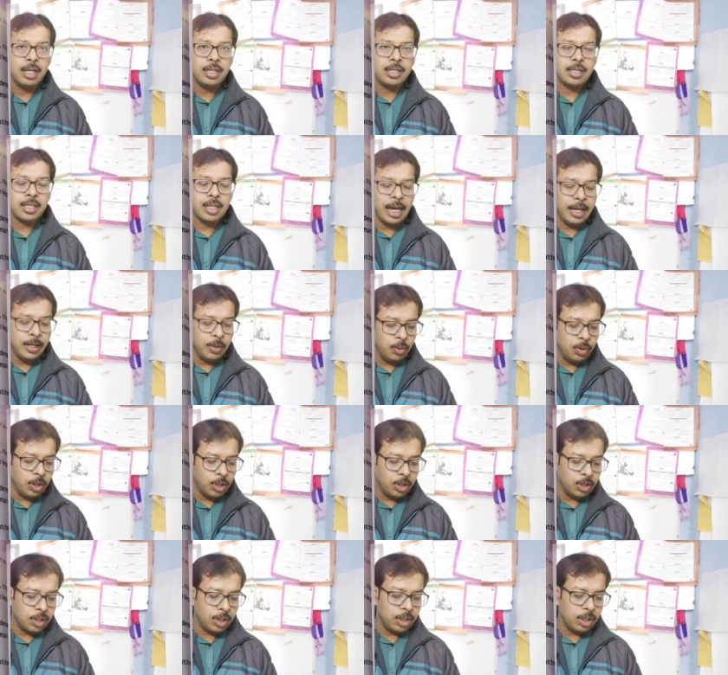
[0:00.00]
sky could
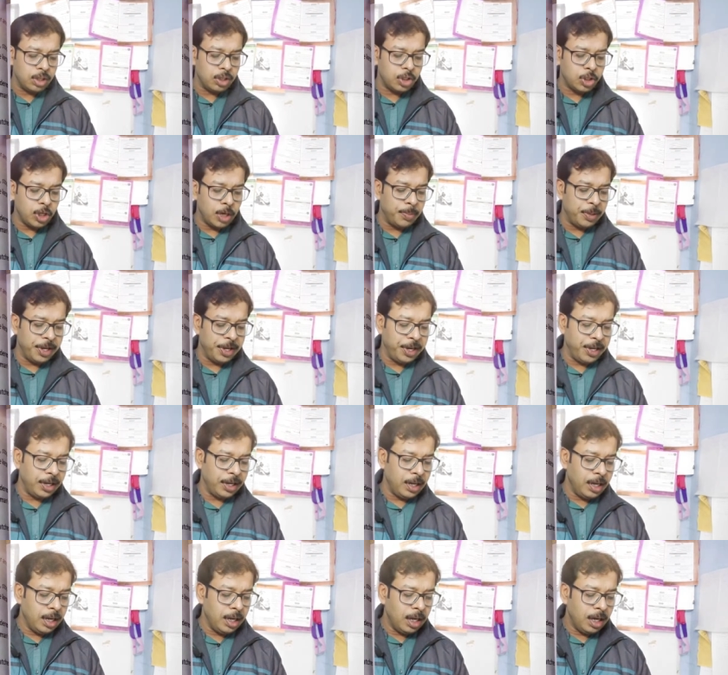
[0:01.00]
not stop
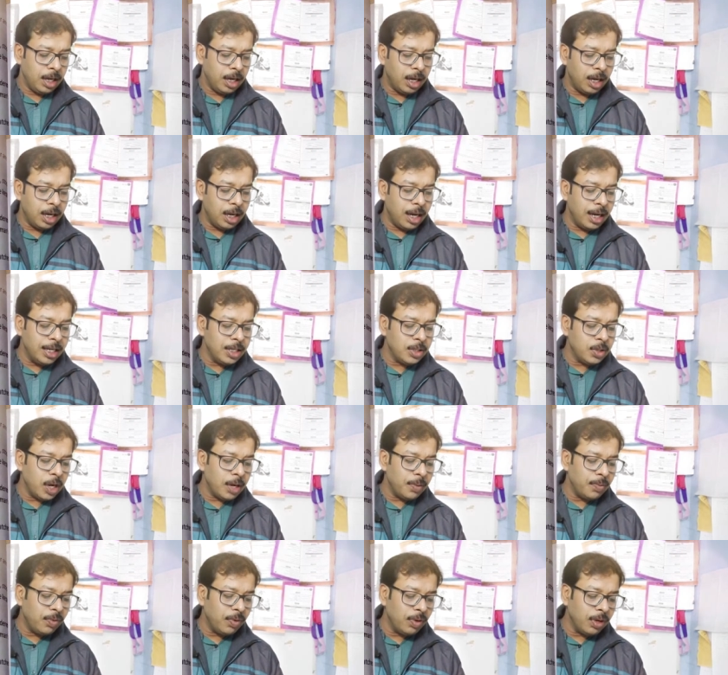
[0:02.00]
raining. Her eyes
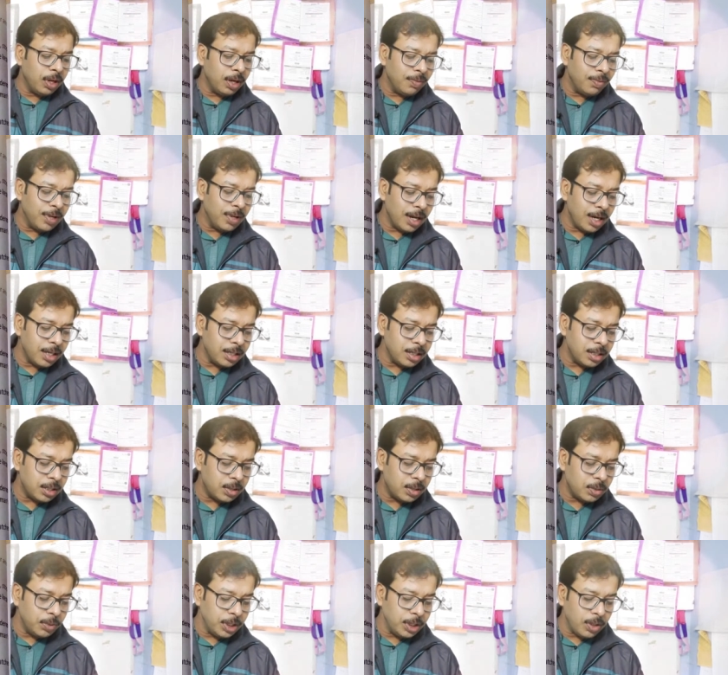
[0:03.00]
are full of
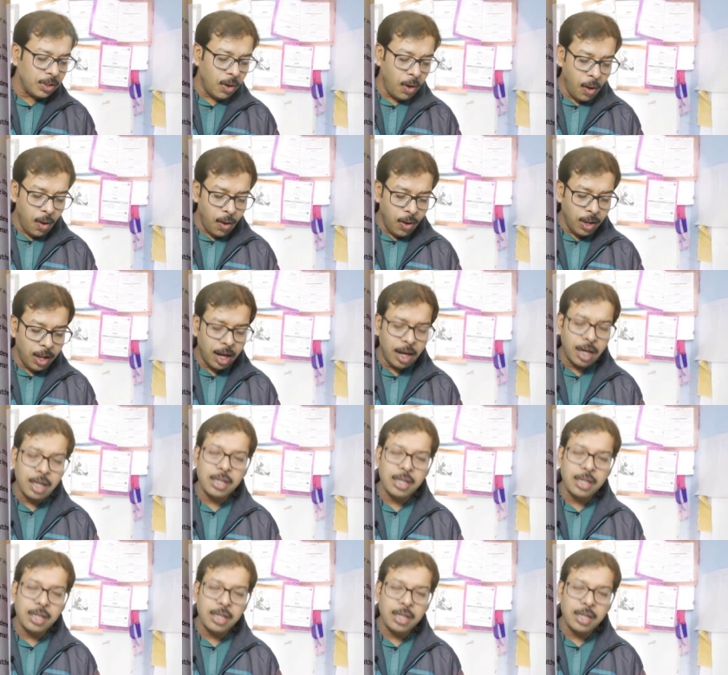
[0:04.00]
dust with all her